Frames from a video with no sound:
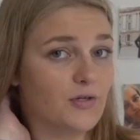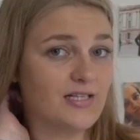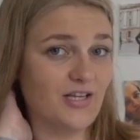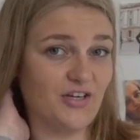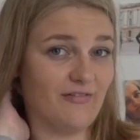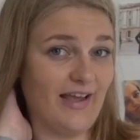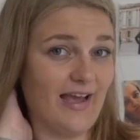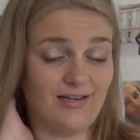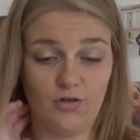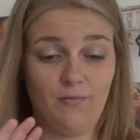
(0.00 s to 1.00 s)
because I generally
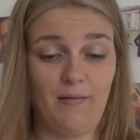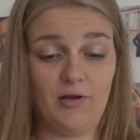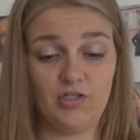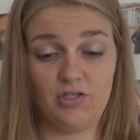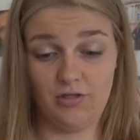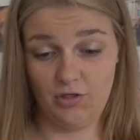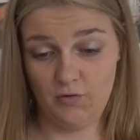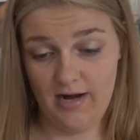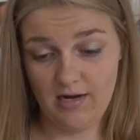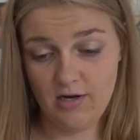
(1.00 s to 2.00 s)
edit all my pictures on the
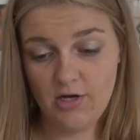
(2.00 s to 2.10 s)
tray.